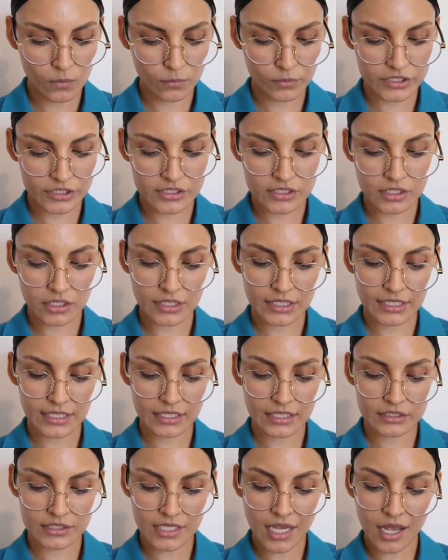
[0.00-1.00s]
"We still need
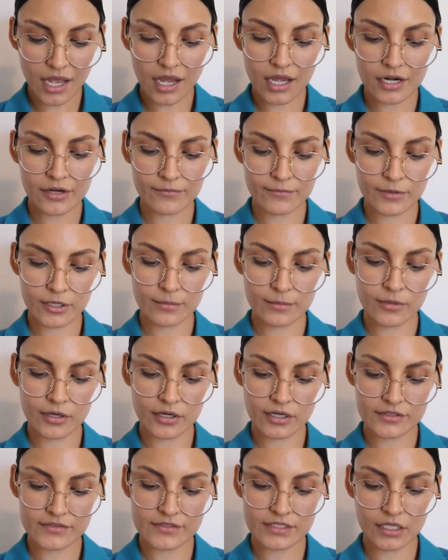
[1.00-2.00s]
a ton of more
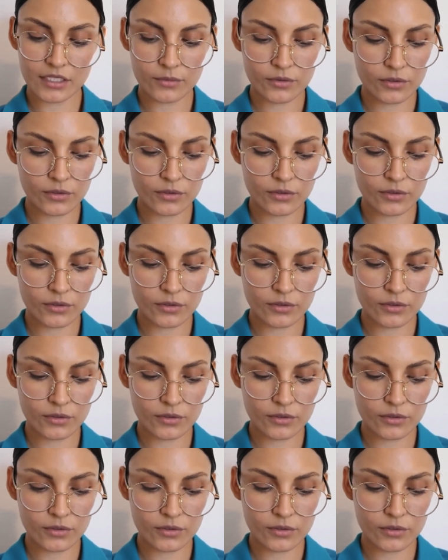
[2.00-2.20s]
bottles if